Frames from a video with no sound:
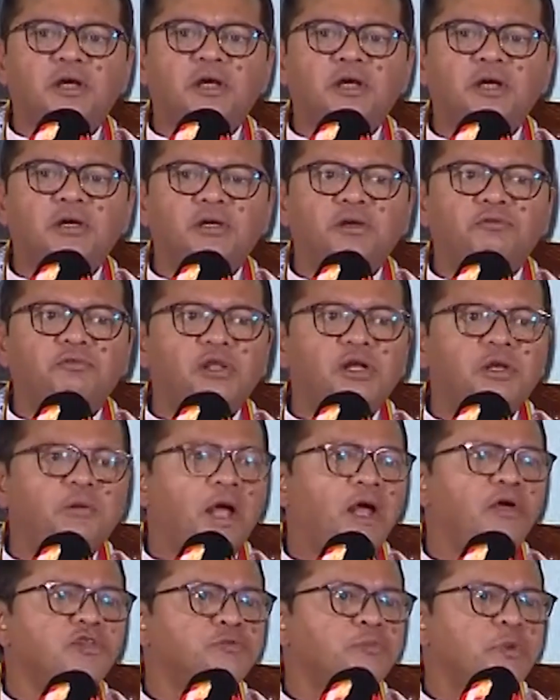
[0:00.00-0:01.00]
and we'll
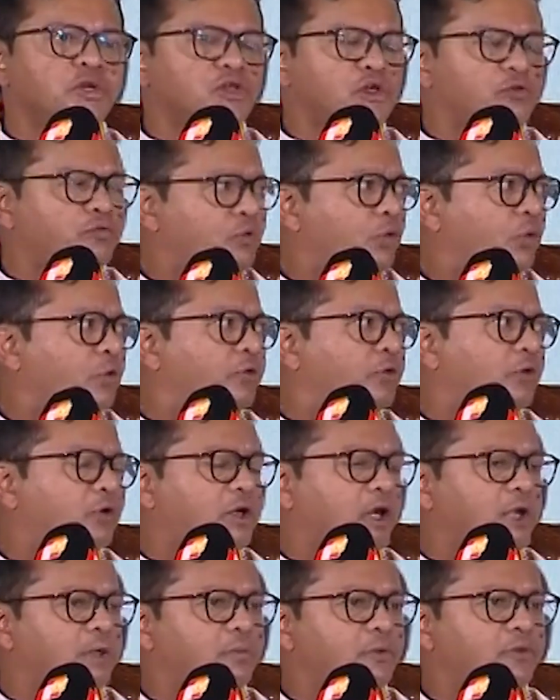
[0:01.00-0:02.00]
have special focus on
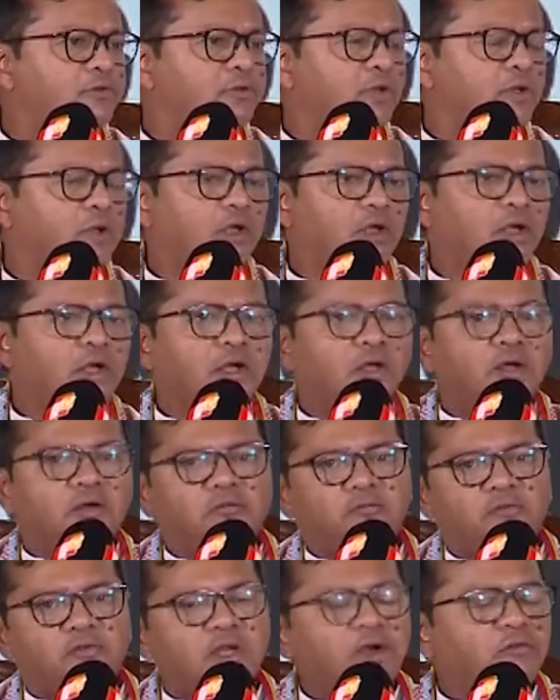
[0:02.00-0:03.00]
tribals.
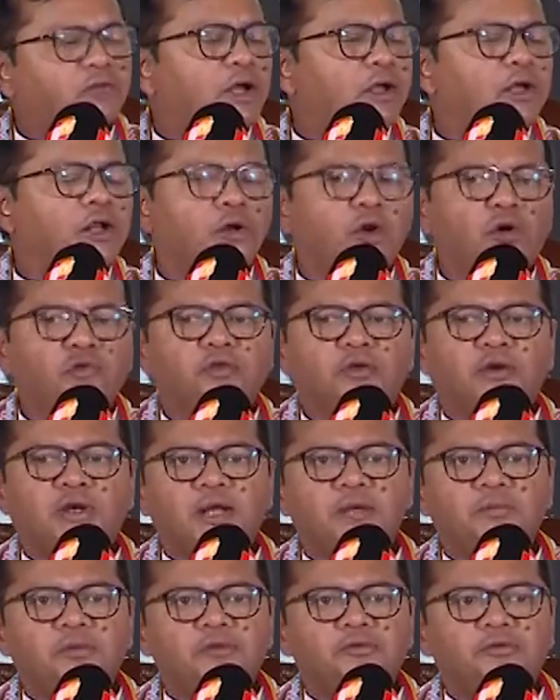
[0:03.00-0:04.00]
We have done a lot for
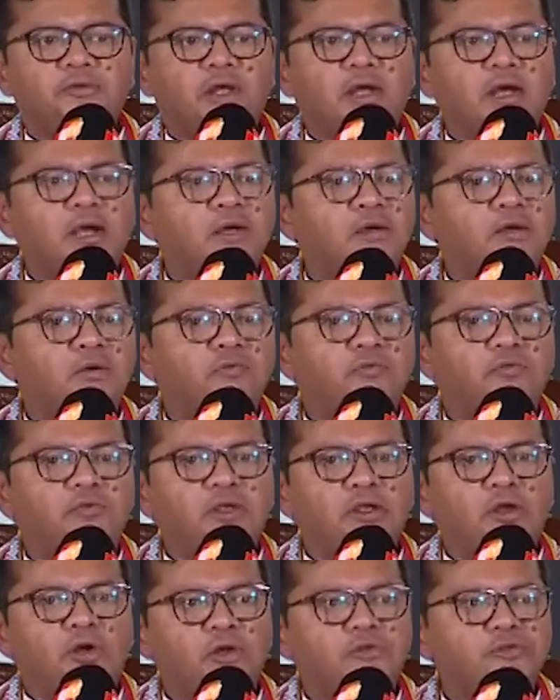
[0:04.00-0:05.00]
tribals, and
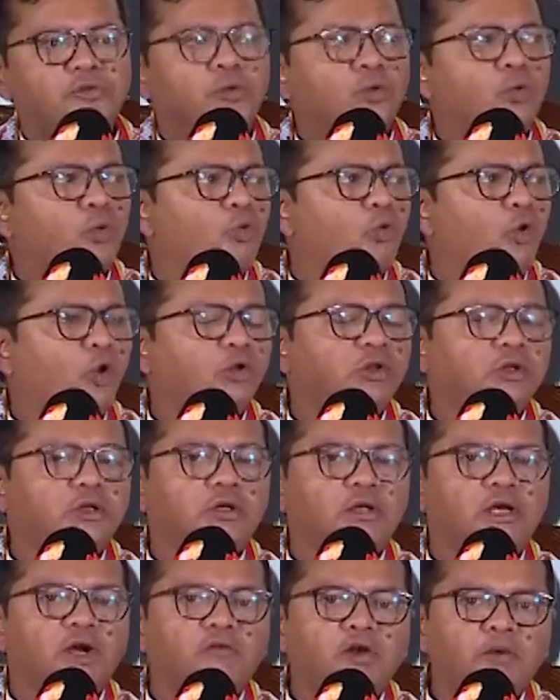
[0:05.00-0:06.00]
we also know what the
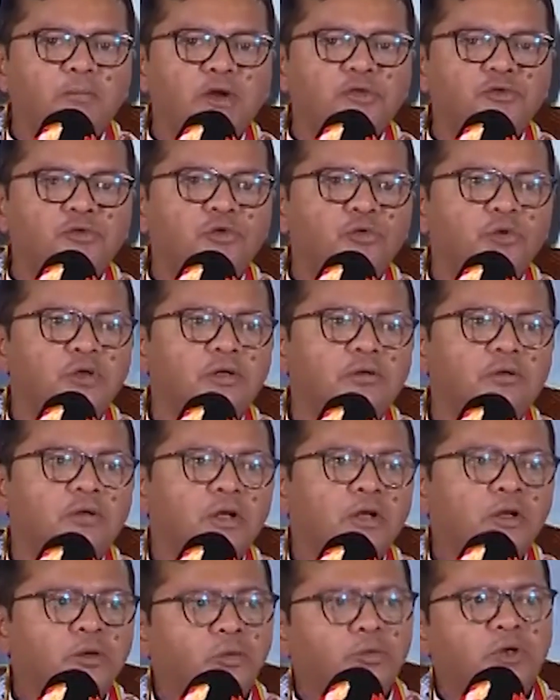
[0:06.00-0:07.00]
government is doing
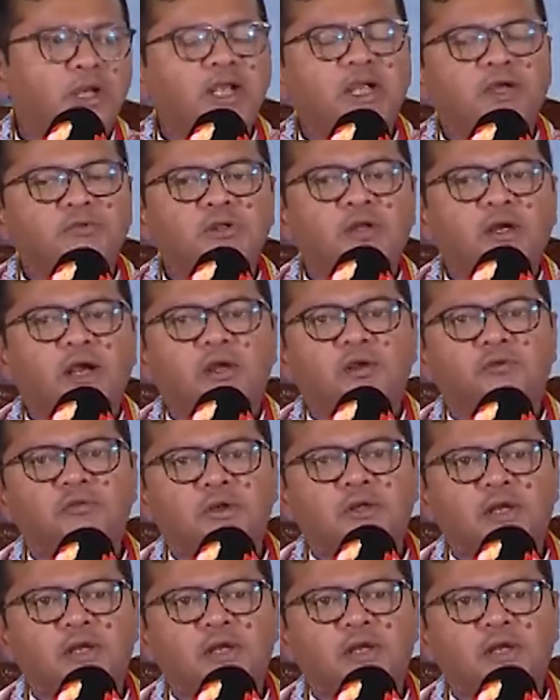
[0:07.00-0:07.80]
to take up the right of the